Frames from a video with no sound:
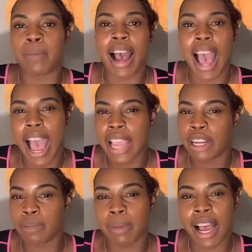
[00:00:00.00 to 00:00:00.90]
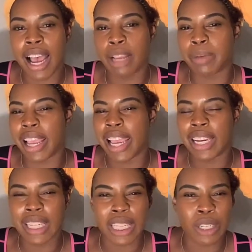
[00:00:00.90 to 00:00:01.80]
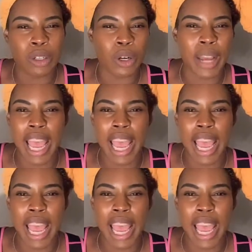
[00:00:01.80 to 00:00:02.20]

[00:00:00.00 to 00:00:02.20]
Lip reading: higher mind, my analytical,